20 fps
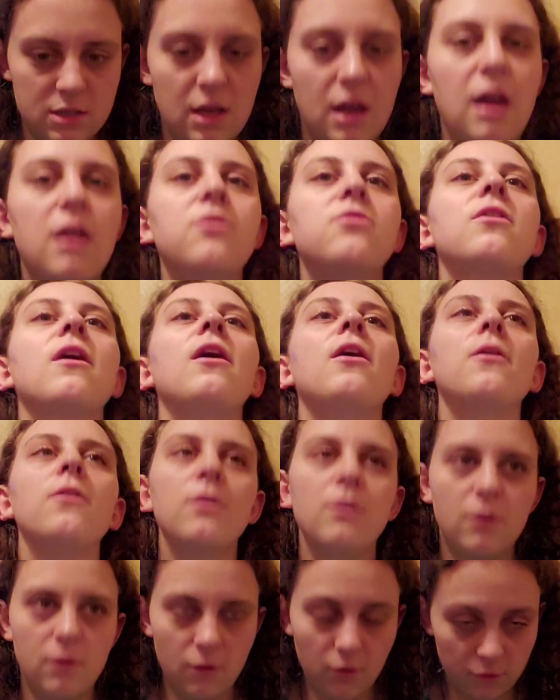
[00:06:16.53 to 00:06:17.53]
I
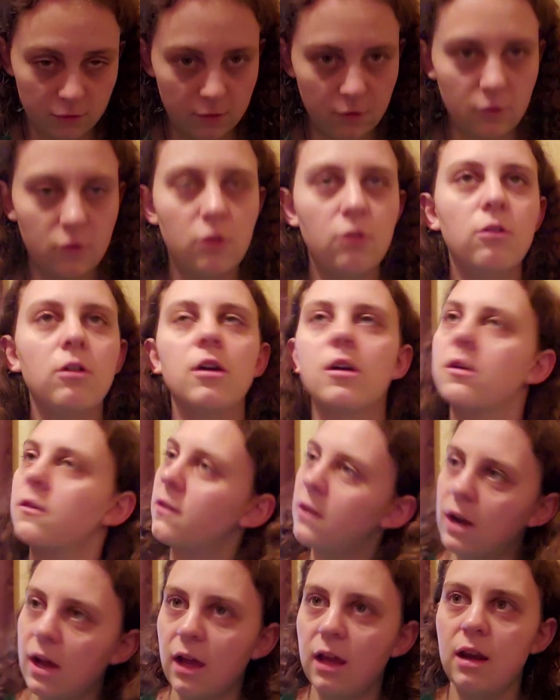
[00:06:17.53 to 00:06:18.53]
felt closer to her
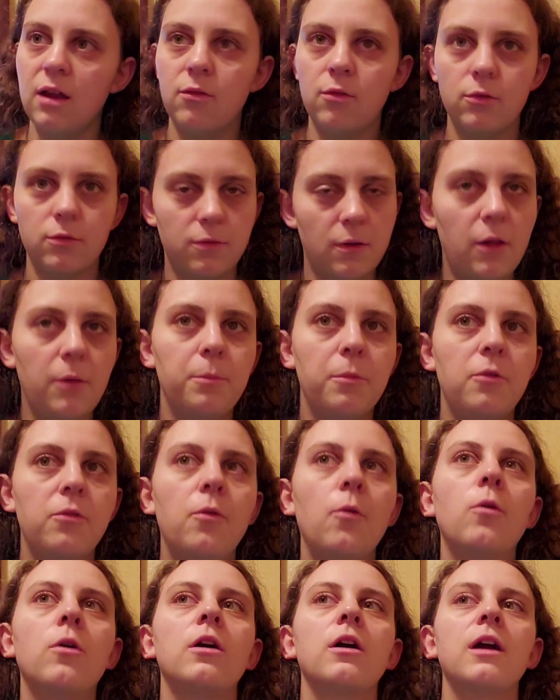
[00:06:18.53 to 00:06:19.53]
than I had ever felt
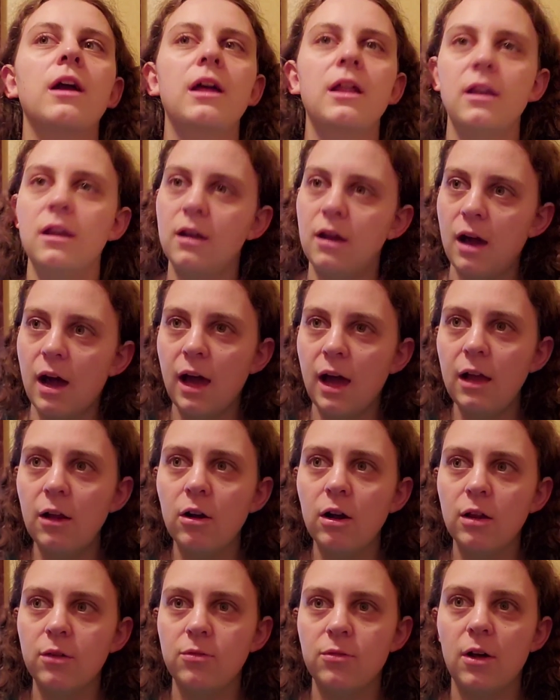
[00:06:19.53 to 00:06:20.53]
before, and I
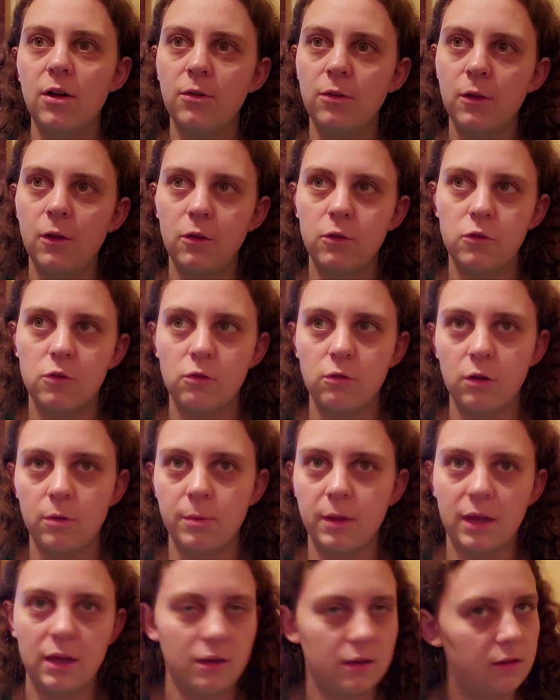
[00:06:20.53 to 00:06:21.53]
already felt close to her
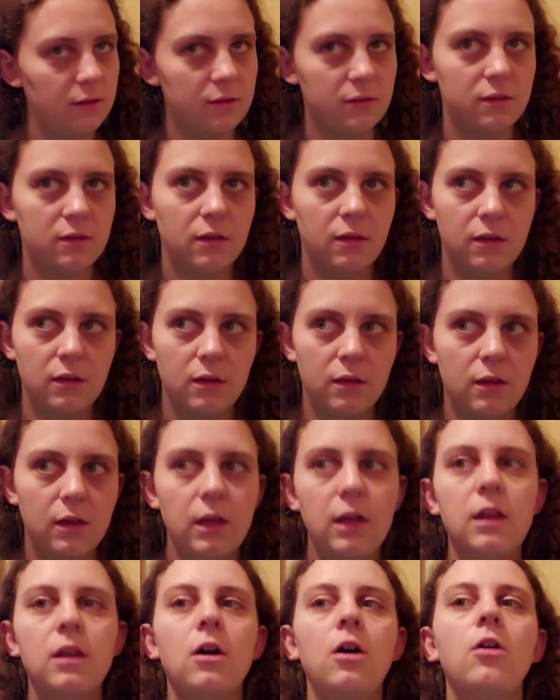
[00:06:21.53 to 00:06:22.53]
because,
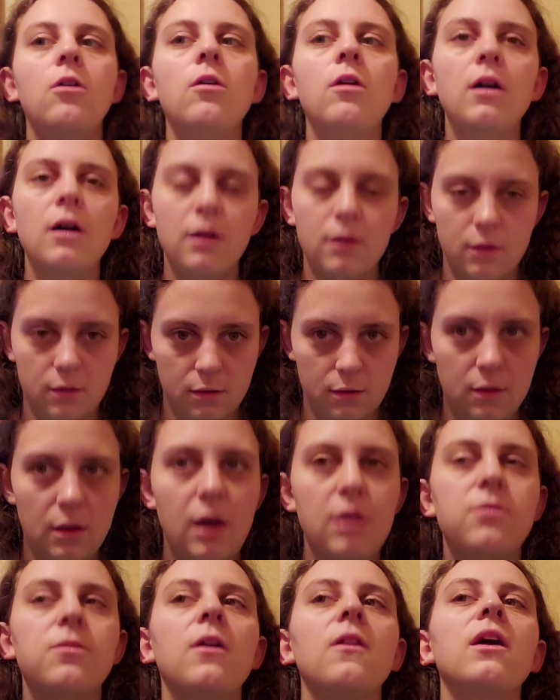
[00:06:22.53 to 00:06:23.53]
you know,
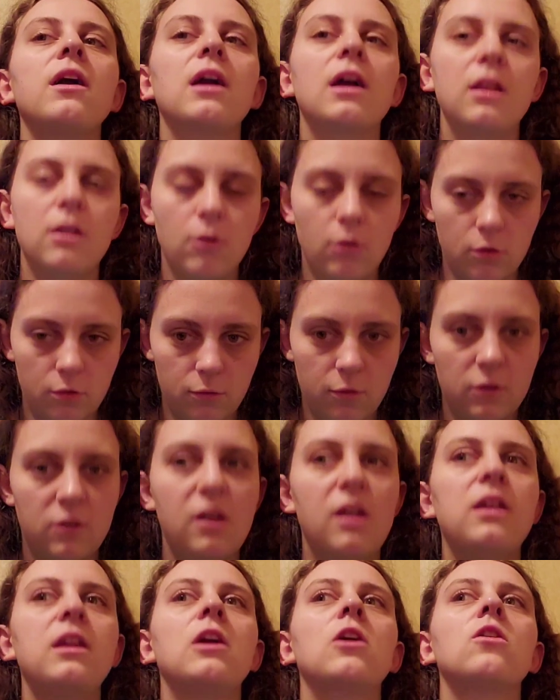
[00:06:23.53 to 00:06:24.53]
I felt like I'd known her for
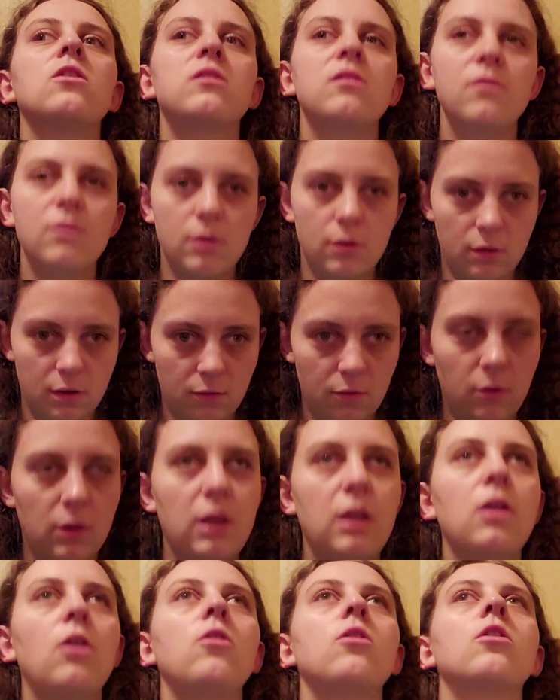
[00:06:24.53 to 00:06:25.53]
10 years even though I've
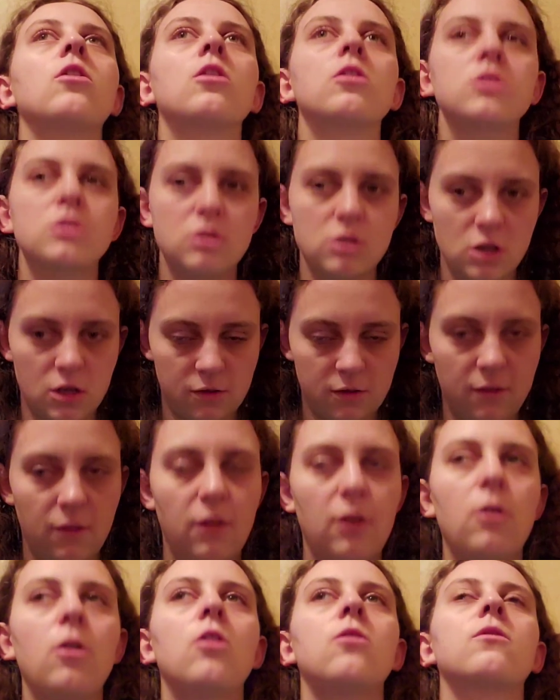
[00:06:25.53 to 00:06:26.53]
only known her just a
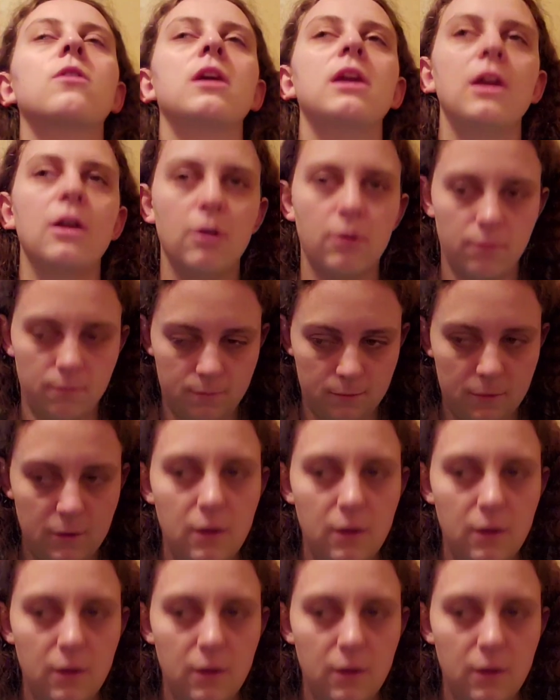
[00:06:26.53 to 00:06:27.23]
little over a year.